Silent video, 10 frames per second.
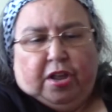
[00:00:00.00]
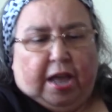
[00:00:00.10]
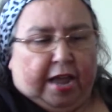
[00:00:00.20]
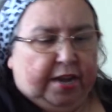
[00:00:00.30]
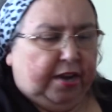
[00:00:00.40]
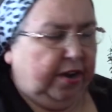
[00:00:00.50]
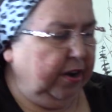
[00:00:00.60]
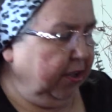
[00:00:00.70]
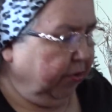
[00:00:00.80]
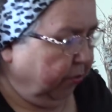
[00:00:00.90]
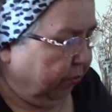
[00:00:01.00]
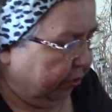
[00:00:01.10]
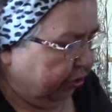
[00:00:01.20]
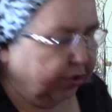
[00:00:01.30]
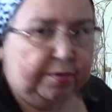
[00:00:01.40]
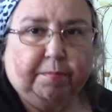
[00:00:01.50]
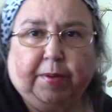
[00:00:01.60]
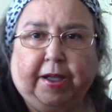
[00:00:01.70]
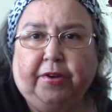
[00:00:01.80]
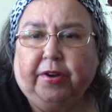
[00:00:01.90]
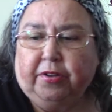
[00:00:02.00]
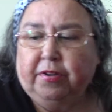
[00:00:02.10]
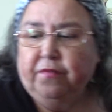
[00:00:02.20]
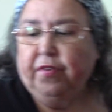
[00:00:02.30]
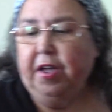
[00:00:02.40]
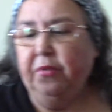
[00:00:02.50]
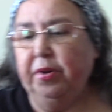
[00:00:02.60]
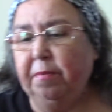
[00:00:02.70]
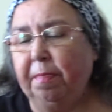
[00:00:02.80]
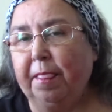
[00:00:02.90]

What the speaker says: I needed another orange binder, couldn't find one.